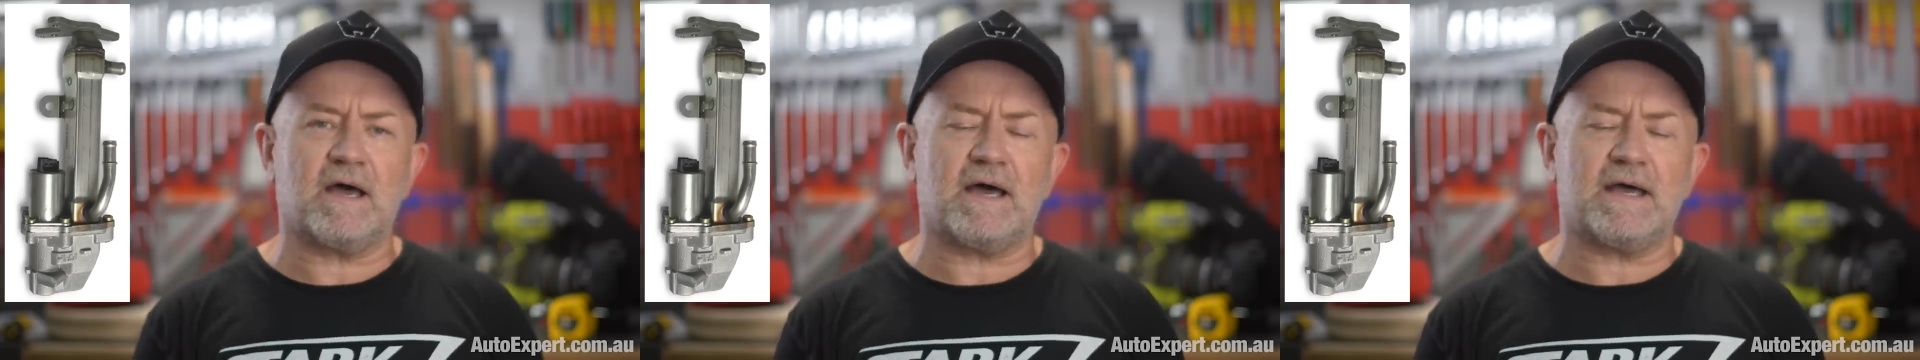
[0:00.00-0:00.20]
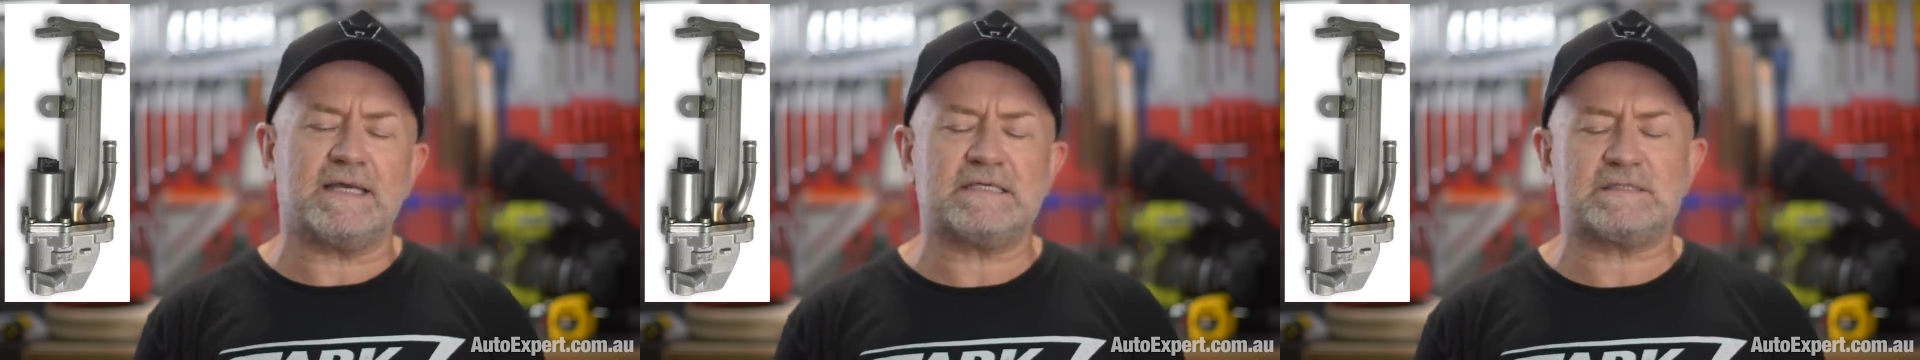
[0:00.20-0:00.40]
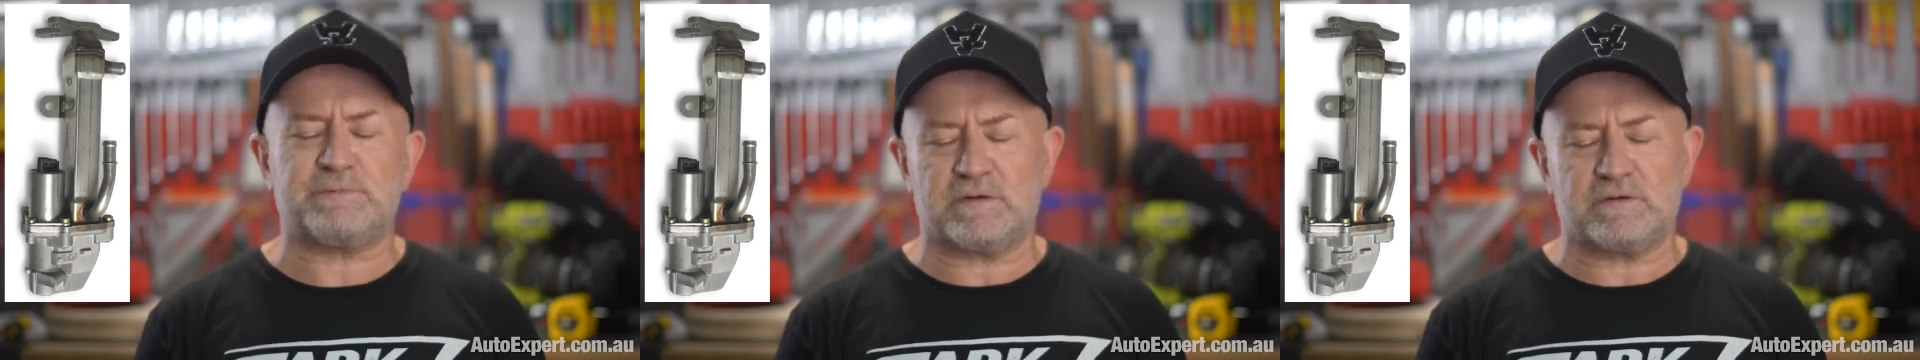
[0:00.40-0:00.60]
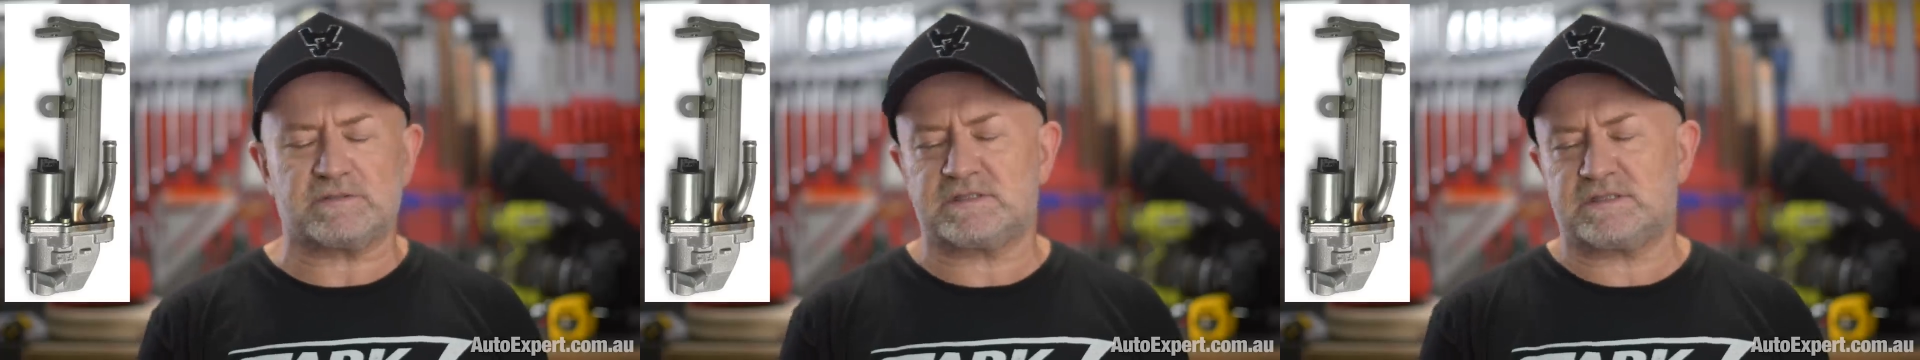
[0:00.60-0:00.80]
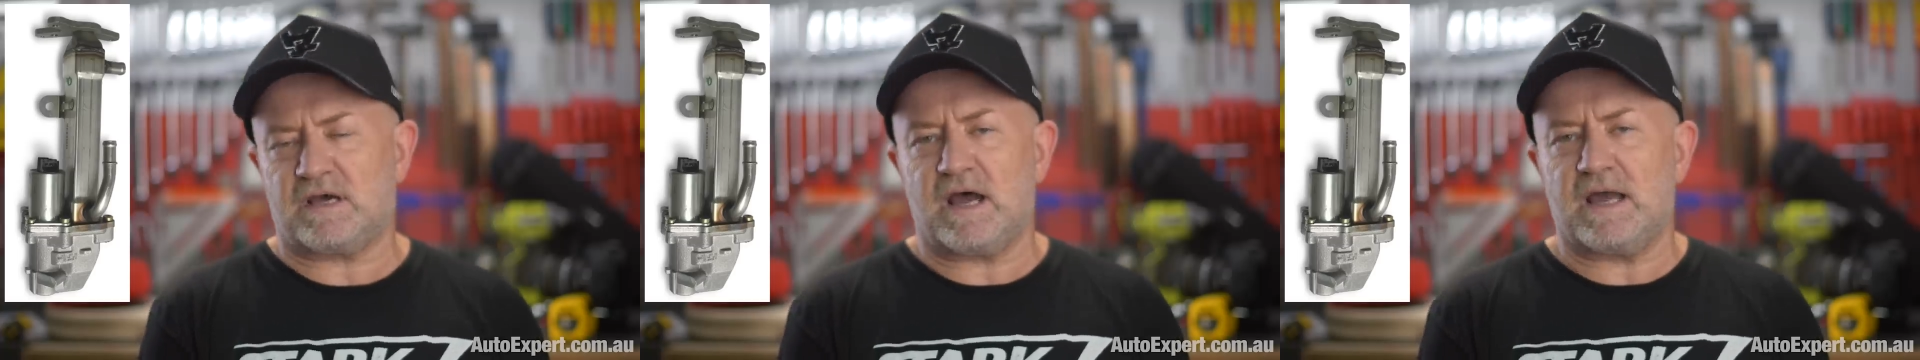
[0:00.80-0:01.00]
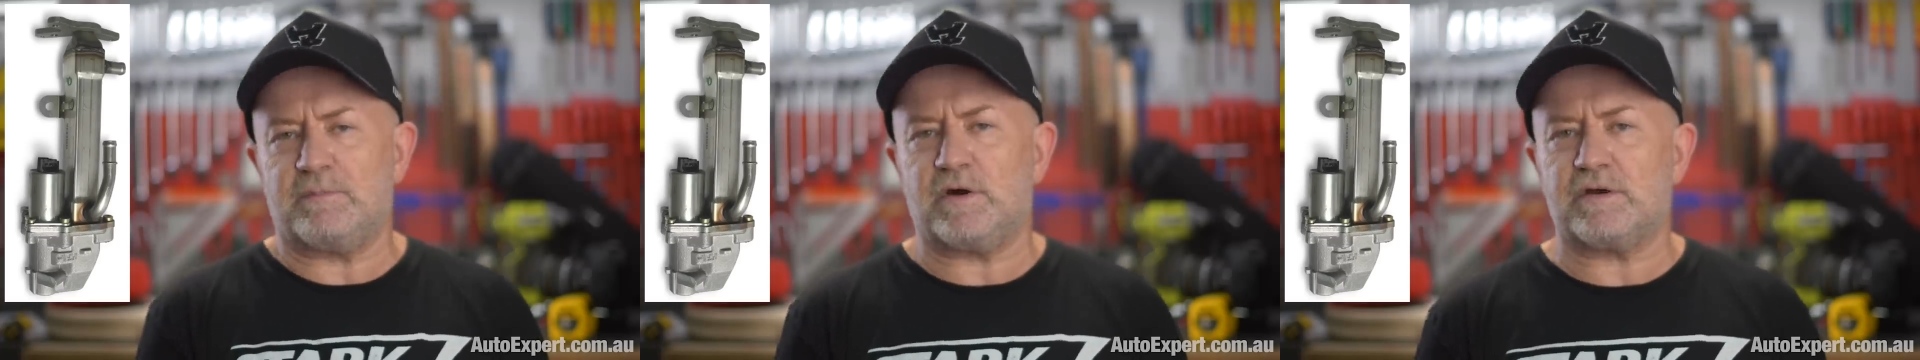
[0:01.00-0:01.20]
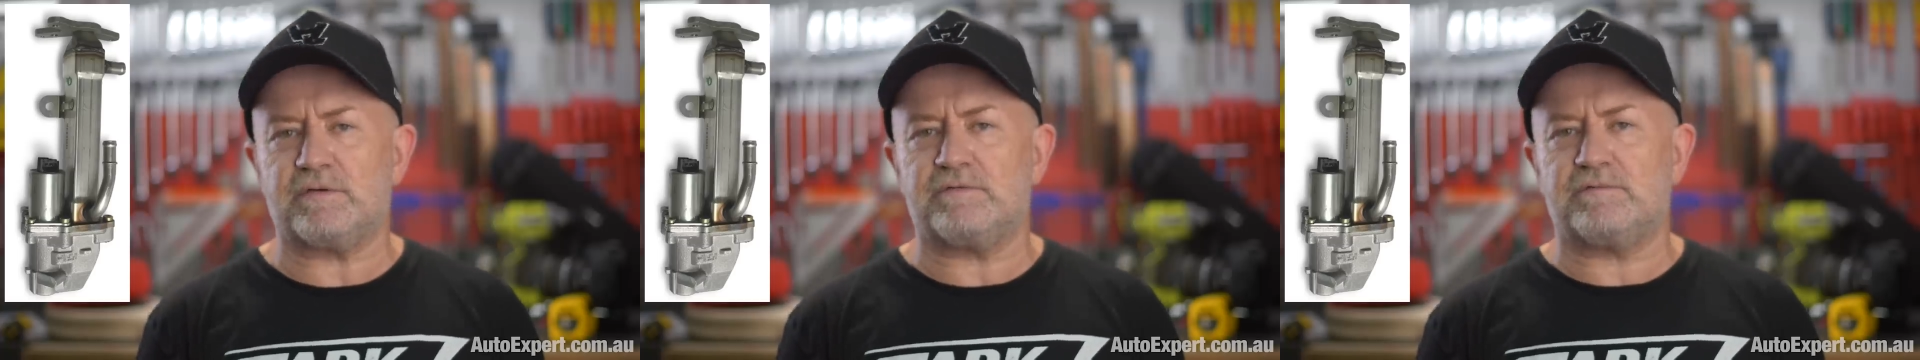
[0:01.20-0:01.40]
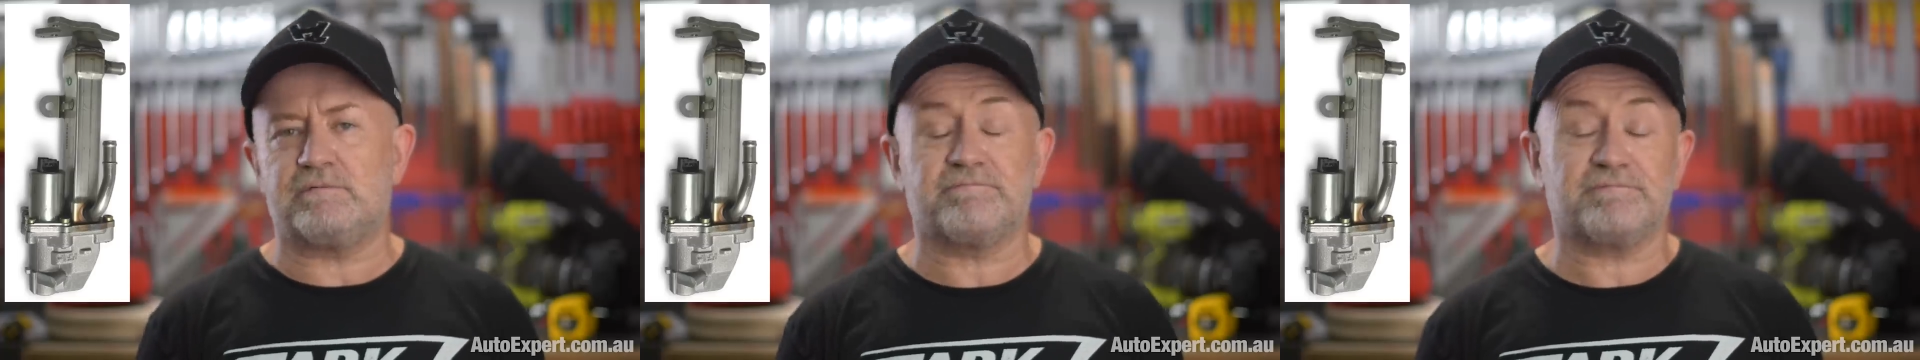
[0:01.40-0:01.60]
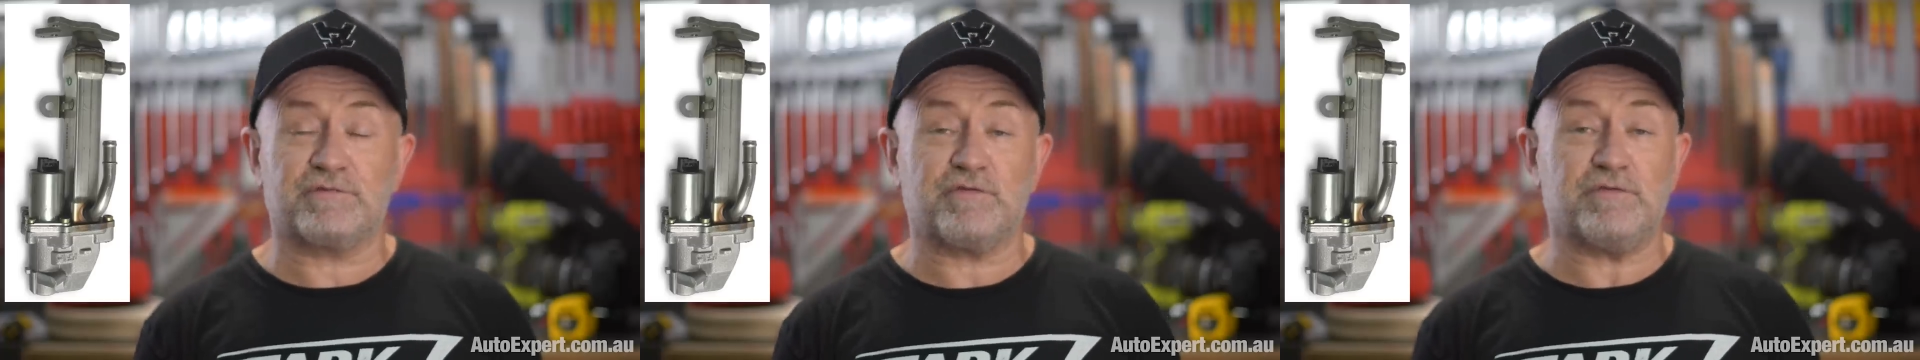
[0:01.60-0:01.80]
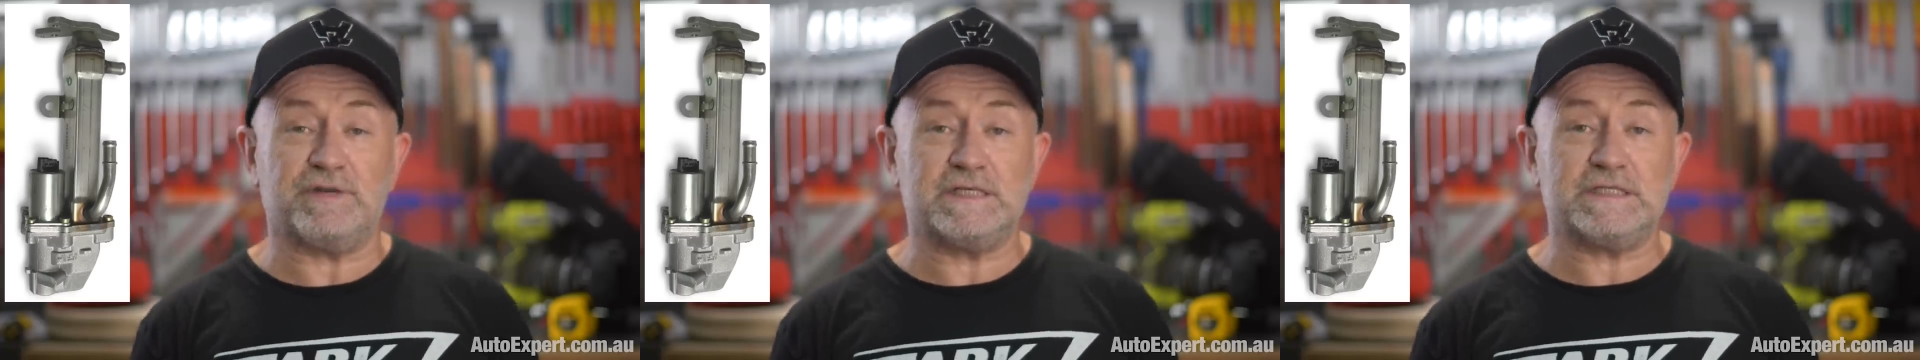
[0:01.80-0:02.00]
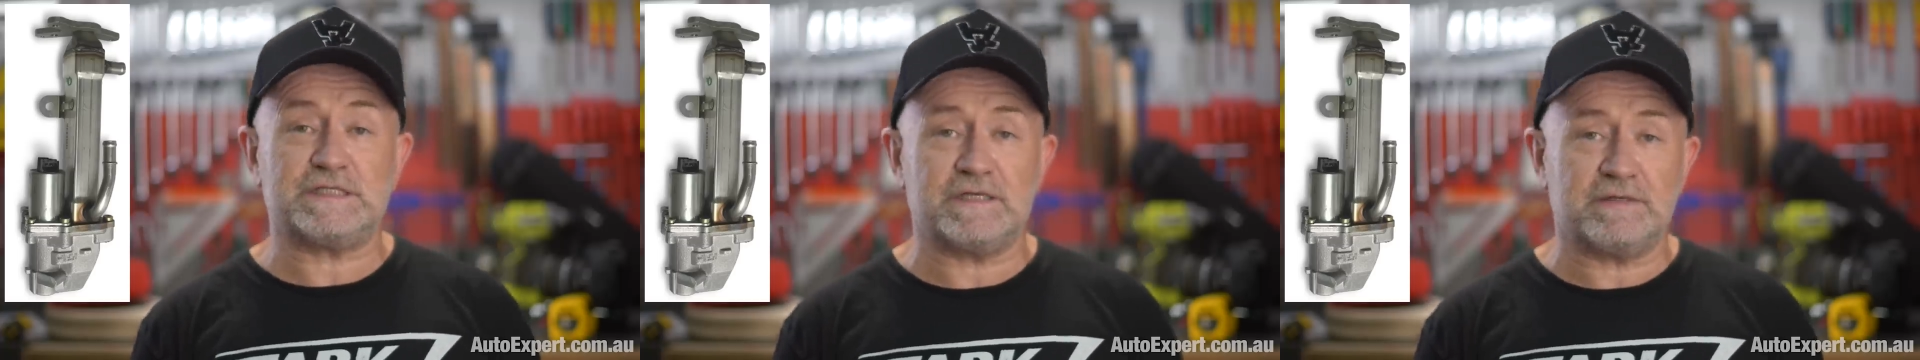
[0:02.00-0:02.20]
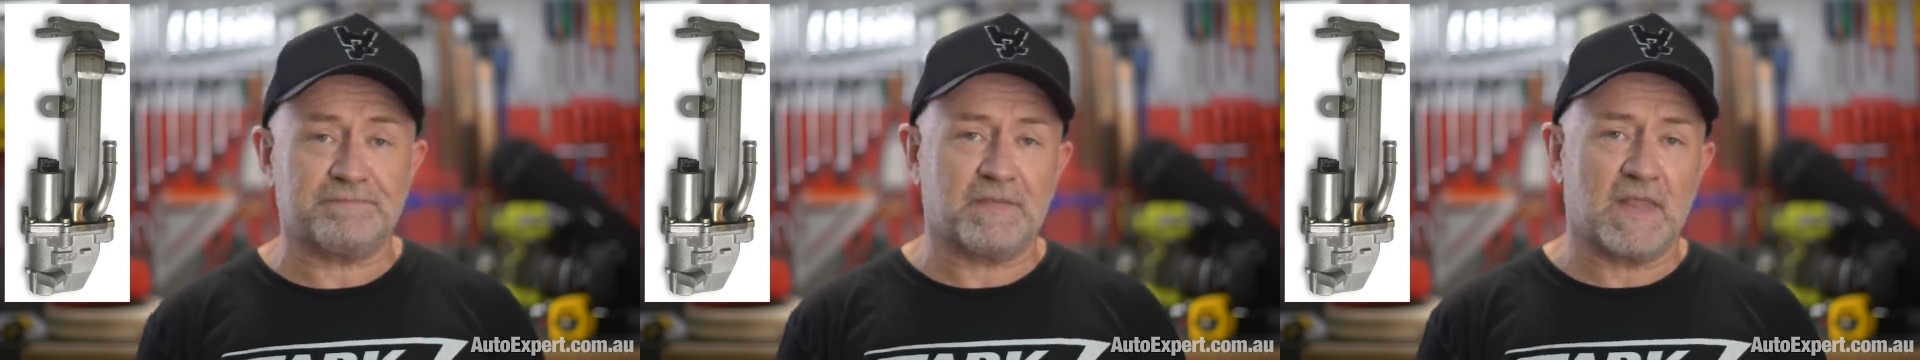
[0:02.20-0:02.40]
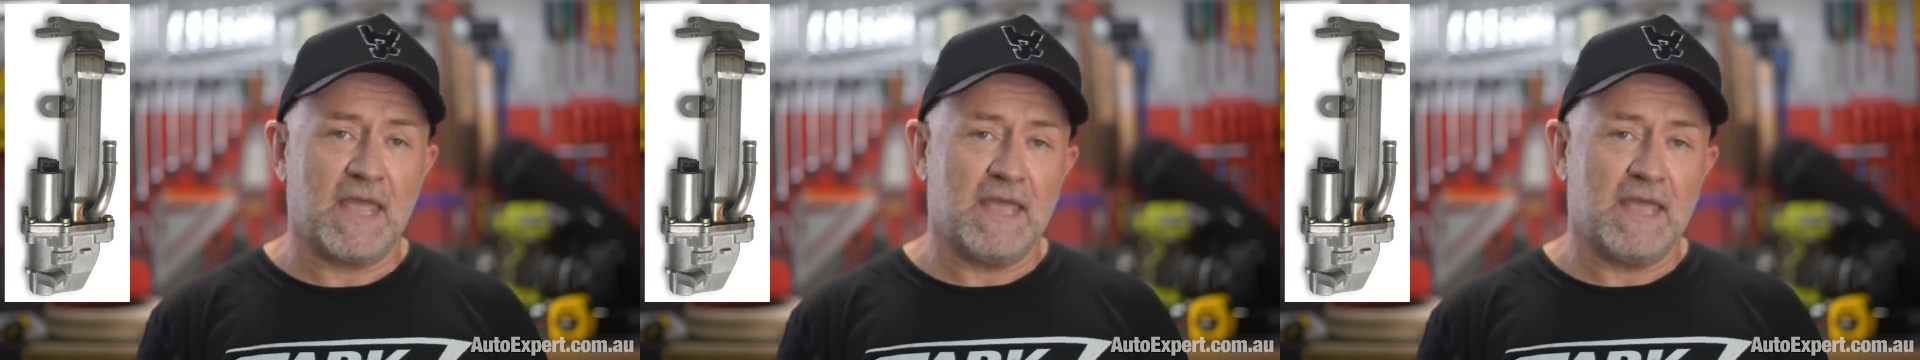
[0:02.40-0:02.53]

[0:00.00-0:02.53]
eyes because time-honored tradition.